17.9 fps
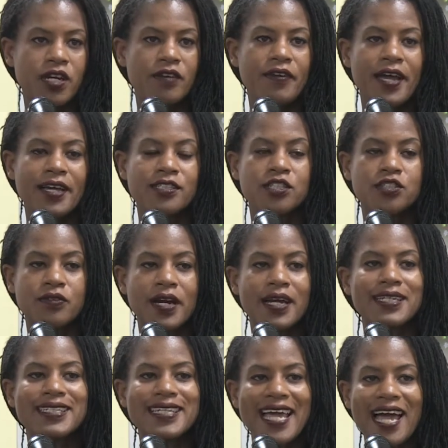have had to
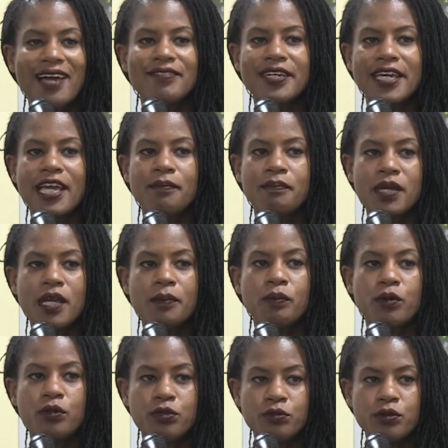try and navigate
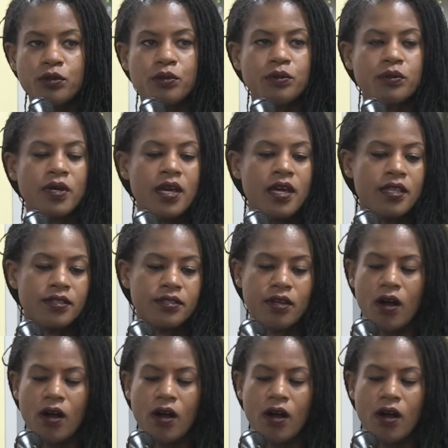people through